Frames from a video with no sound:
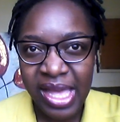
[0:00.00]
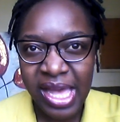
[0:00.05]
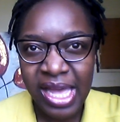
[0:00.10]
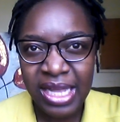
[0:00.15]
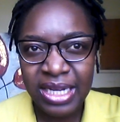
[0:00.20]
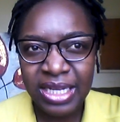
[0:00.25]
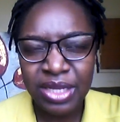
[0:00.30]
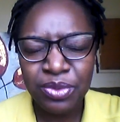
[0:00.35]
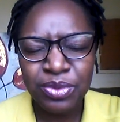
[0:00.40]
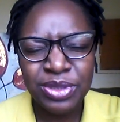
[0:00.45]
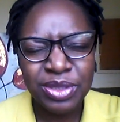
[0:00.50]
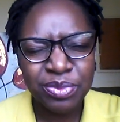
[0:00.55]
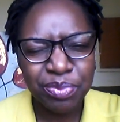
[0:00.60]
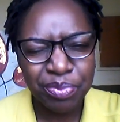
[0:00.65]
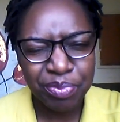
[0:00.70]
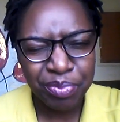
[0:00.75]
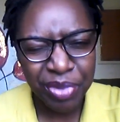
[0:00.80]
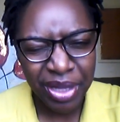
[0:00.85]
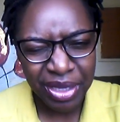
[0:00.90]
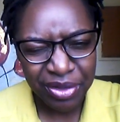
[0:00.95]
And it was
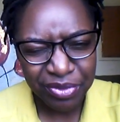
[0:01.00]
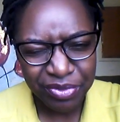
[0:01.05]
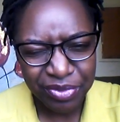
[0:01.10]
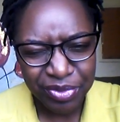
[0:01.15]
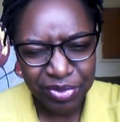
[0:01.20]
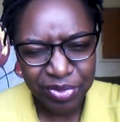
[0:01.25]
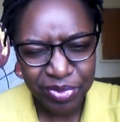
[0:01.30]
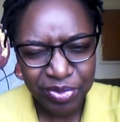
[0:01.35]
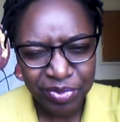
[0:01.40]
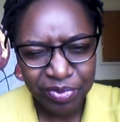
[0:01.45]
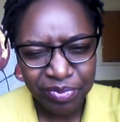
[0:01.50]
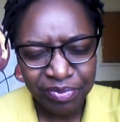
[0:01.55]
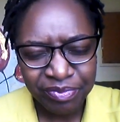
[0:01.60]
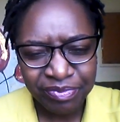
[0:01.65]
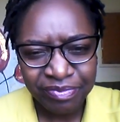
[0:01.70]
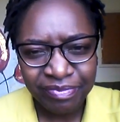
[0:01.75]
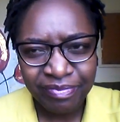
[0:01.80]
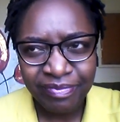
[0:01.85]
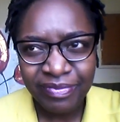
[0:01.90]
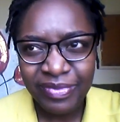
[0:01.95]
painful.
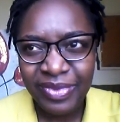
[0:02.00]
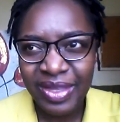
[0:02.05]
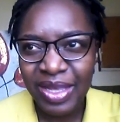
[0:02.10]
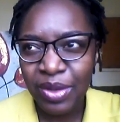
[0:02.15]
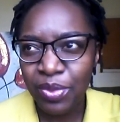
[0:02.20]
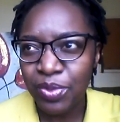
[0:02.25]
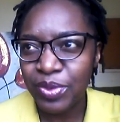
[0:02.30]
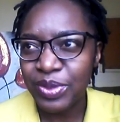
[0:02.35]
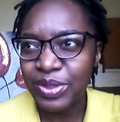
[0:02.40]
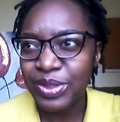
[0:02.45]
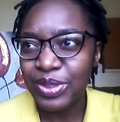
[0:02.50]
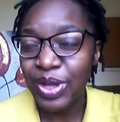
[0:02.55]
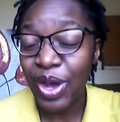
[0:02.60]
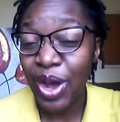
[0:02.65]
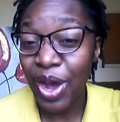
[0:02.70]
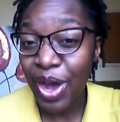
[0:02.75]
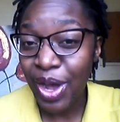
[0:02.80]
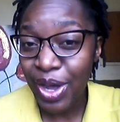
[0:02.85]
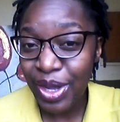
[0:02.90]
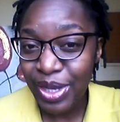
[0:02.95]
It was
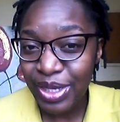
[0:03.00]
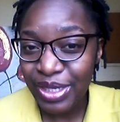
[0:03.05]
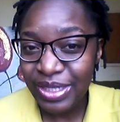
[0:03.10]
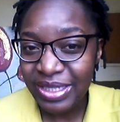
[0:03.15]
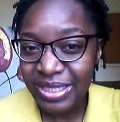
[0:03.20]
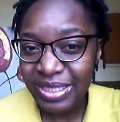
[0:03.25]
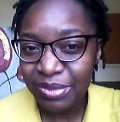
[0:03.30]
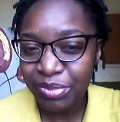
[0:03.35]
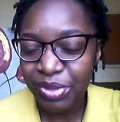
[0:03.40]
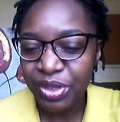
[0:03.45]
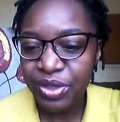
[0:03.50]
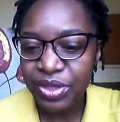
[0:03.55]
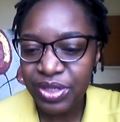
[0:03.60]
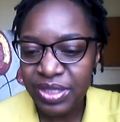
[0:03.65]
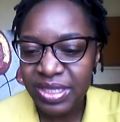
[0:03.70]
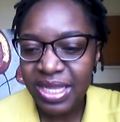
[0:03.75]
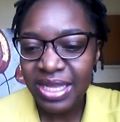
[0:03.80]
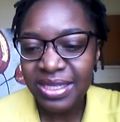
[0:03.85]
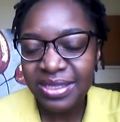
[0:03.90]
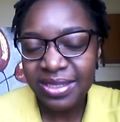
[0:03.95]
hard,
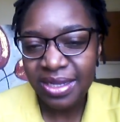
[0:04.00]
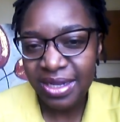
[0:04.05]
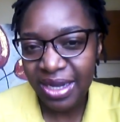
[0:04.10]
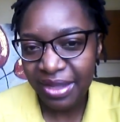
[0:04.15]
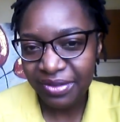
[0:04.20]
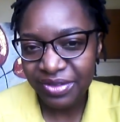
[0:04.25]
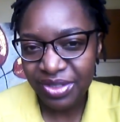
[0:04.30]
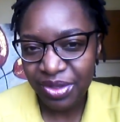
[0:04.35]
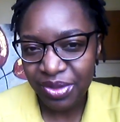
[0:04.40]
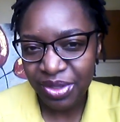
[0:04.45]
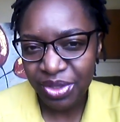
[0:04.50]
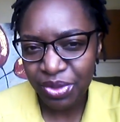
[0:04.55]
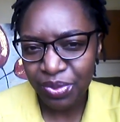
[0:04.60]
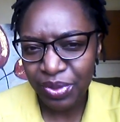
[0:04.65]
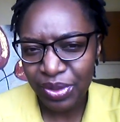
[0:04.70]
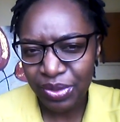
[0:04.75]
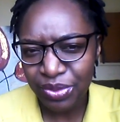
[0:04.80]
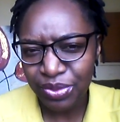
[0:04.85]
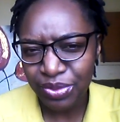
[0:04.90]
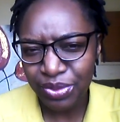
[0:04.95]
because that's a lifestyle that you
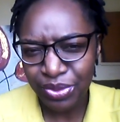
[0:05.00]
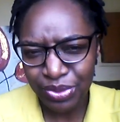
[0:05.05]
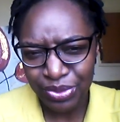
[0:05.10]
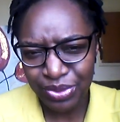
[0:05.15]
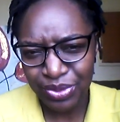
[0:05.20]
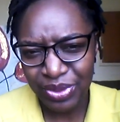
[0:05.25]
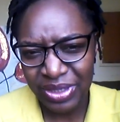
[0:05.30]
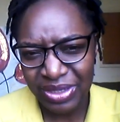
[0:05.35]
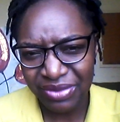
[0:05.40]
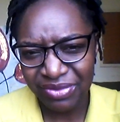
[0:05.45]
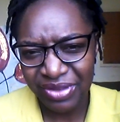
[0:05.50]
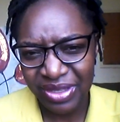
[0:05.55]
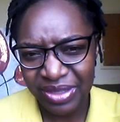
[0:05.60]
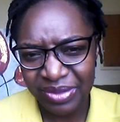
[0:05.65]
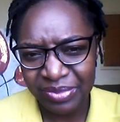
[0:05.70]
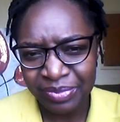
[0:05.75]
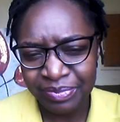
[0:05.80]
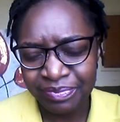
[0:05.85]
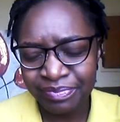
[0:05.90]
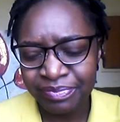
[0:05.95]
were used to living.
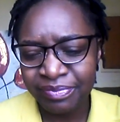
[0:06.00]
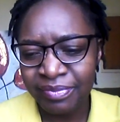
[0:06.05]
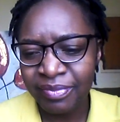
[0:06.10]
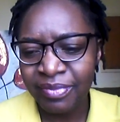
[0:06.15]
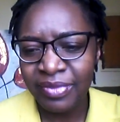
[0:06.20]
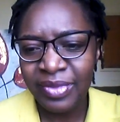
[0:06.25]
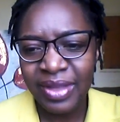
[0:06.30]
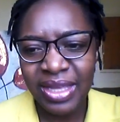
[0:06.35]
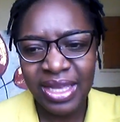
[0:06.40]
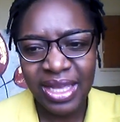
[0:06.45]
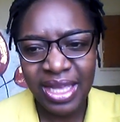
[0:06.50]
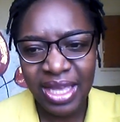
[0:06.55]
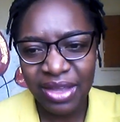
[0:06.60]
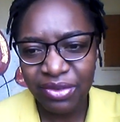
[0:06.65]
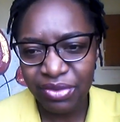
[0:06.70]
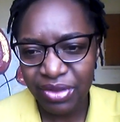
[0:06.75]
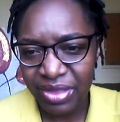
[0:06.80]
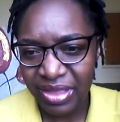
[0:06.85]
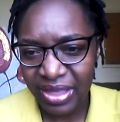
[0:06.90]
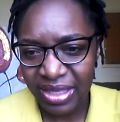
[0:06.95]

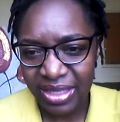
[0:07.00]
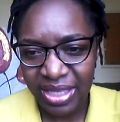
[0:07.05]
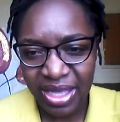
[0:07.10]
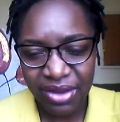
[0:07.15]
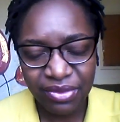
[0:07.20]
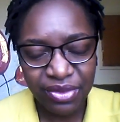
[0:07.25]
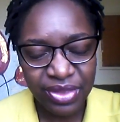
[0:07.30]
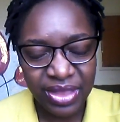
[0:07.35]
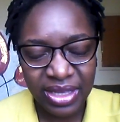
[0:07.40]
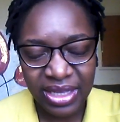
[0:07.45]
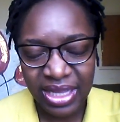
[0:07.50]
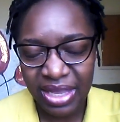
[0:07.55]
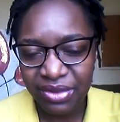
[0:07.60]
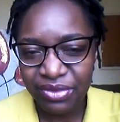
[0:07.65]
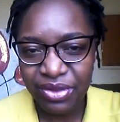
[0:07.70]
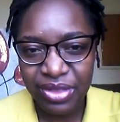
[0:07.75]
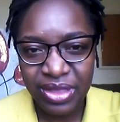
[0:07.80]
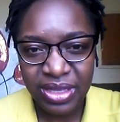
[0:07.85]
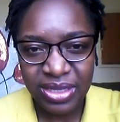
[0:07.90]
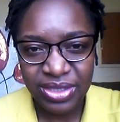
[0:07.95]
Everything
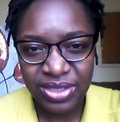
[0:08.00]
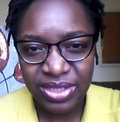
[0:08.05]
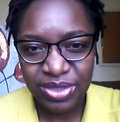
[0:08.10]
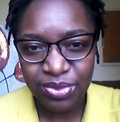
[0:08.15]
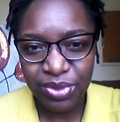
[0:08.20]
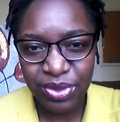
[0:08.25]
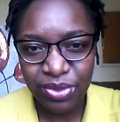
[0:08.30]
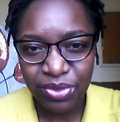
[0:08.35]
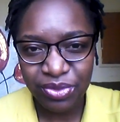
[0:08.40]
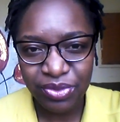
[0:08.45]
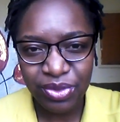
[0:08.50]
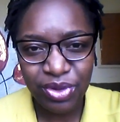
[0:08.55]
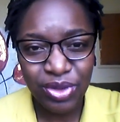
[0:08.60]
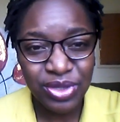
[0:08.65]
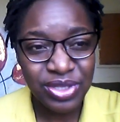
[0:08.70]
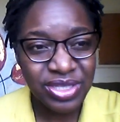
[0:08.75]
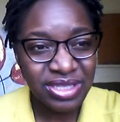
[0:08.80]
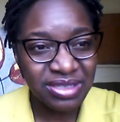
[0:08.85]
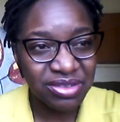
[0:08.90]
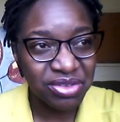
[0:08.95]
just went off.
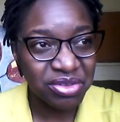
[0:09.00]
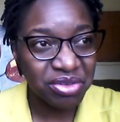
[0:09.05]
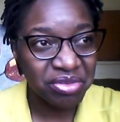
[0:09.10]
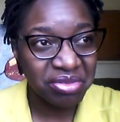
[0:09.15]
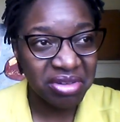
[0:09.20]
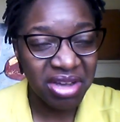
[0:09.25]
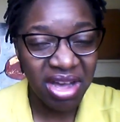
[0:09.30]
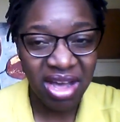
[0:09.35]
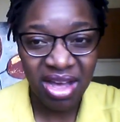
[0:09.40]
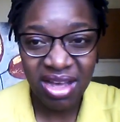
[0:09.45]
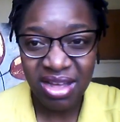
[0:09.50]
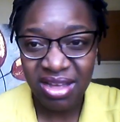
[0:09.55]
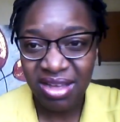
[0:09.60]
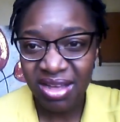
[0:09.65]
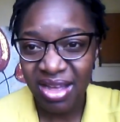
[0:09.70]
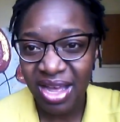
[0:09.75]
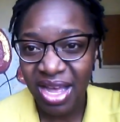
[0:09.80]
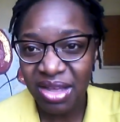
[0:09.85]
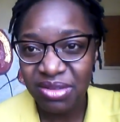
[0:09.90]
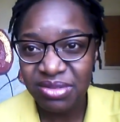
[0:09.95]
Lost, car,
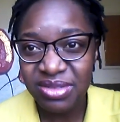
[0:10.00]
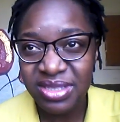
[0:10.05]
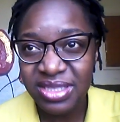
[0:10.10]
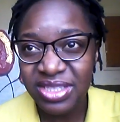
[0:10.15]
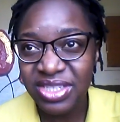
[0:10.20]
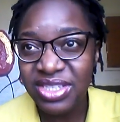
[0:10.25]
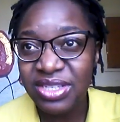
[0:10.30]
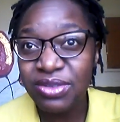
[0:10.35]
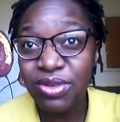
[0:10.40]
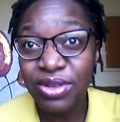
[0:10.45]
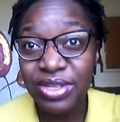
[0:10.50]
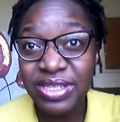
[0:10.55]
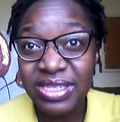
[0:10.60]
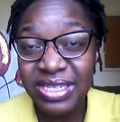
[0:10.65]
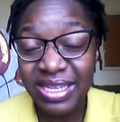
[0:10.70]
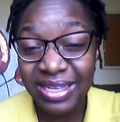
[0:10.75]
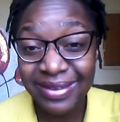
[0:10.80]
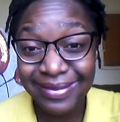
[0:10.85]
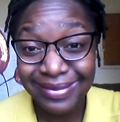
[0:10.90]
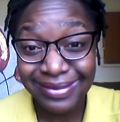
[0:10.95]
house, just lost
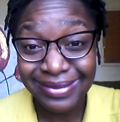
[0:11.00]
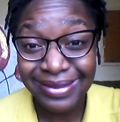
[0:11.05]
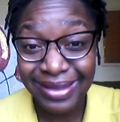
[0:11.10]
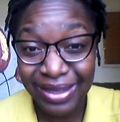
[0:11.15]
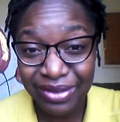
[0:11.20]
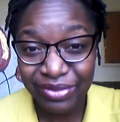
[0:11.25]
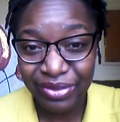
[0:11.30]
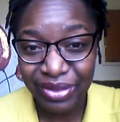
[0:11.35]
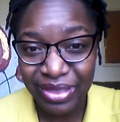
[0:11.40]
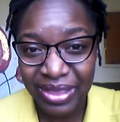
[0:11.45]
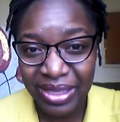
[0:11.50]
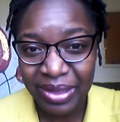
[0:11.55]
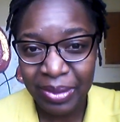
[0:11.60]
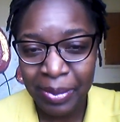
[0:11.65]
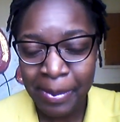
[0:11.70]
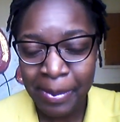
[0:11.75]
everything.